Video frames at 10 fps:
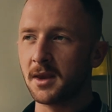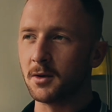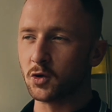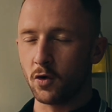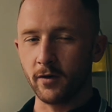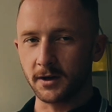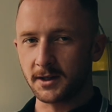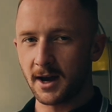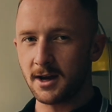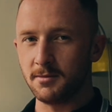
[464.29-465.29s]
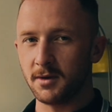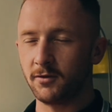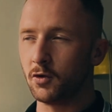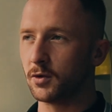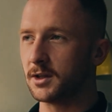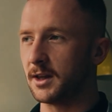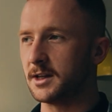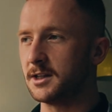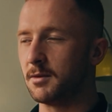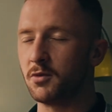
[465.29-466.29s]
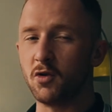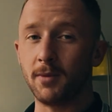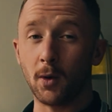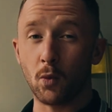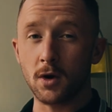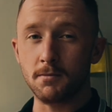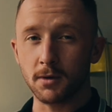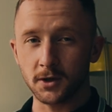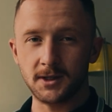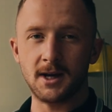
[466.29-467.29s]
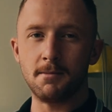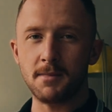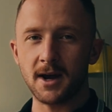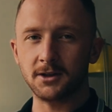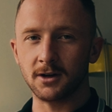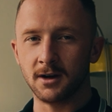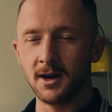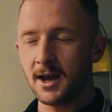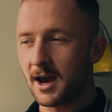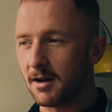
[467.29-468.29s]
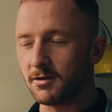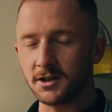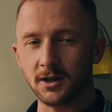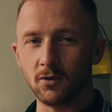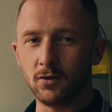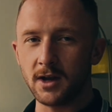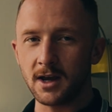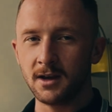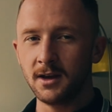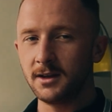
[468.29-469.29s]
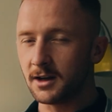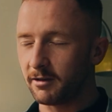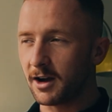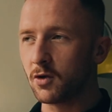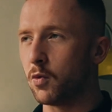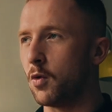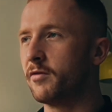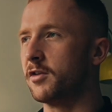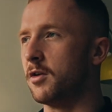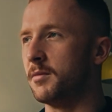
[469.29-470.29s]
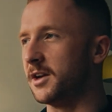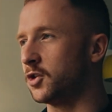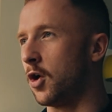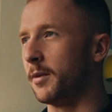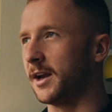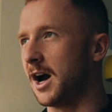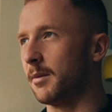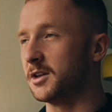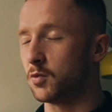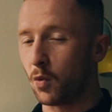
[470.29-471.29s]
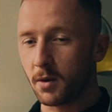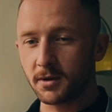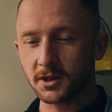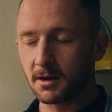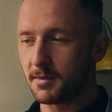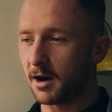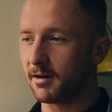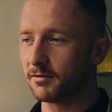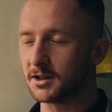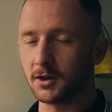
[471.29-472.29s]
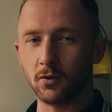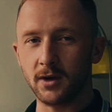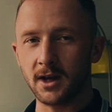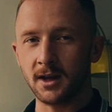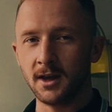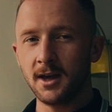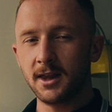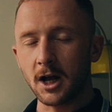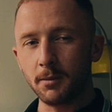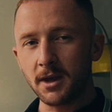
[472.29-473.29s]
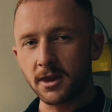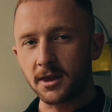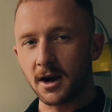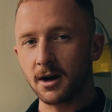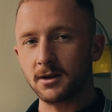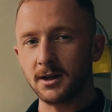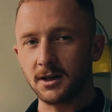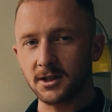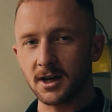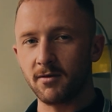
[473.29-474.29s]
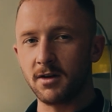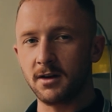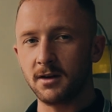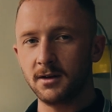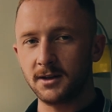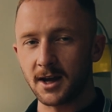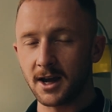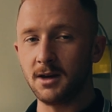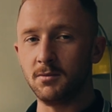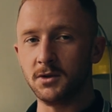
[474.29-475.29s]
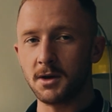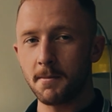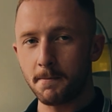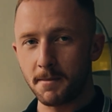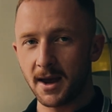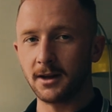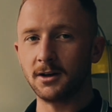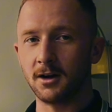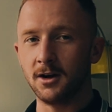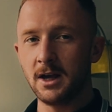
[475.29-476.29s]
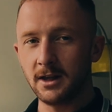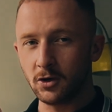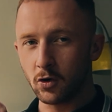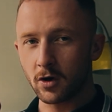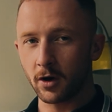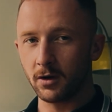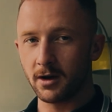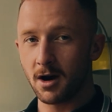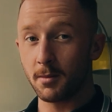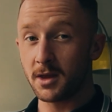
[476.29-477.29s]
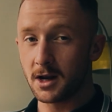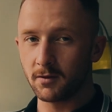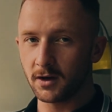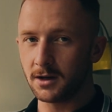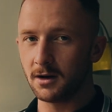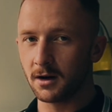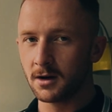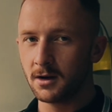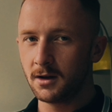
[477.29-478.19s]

Because over time, if you were to, let's say, improve by 1% better every single day, direct quote from Atomic Habits, 1% better every single day, that'll be 37 times better than you currently are by the end of a year.